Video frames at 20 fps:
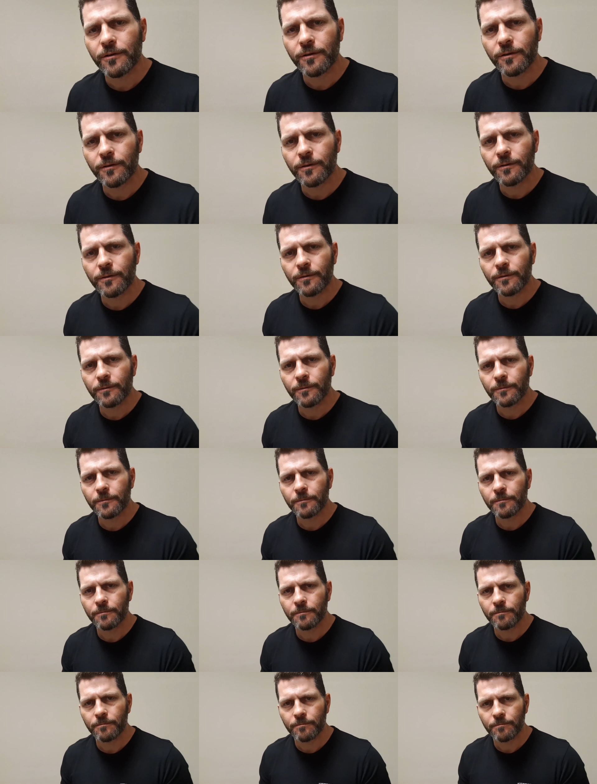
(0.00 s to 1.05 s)

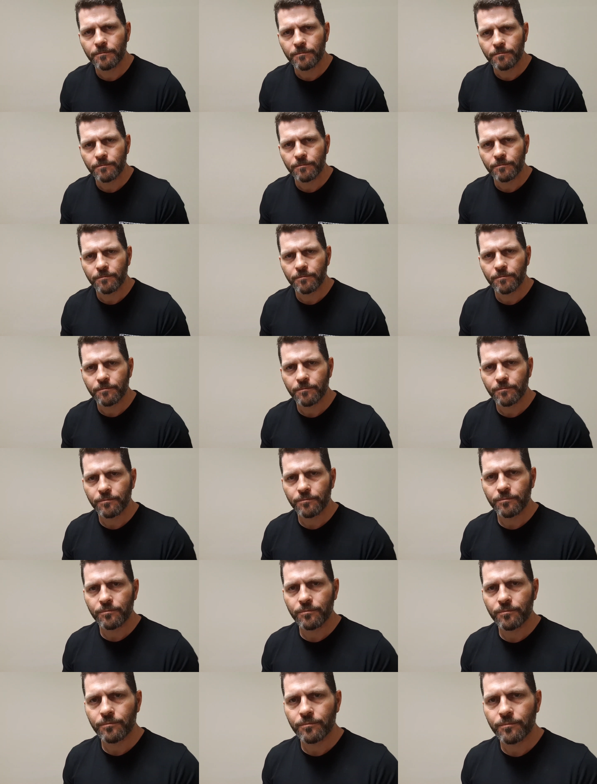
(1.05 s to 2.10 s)

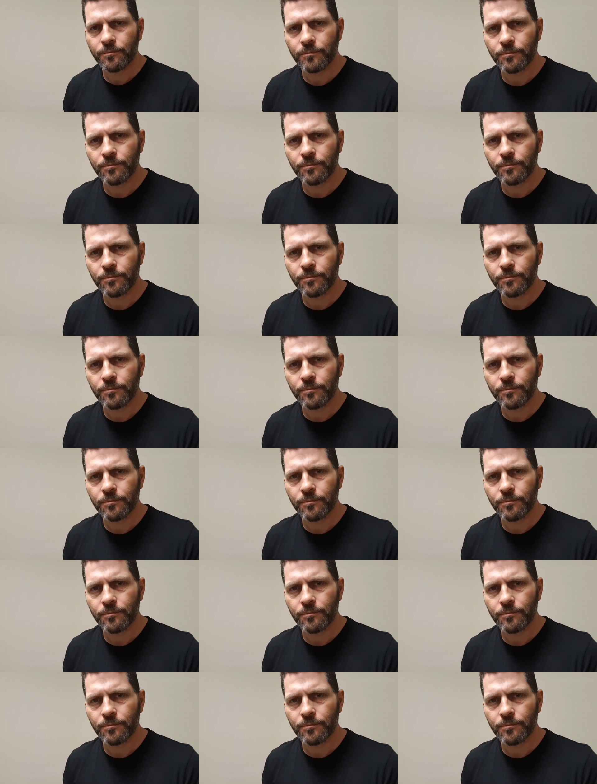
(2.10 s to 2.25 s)
(silence)